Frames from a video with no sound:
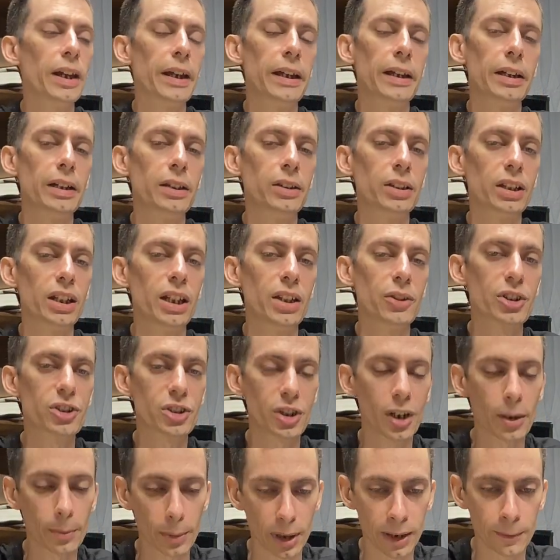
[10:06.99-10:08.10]
And hit the
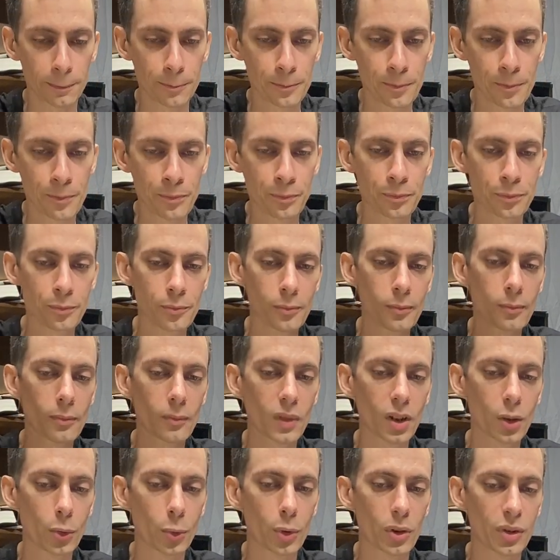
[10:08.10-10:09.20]
share button
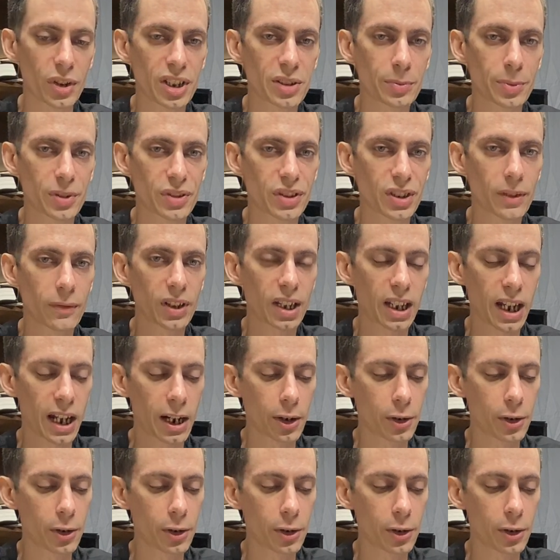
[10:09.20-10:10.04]
with a specific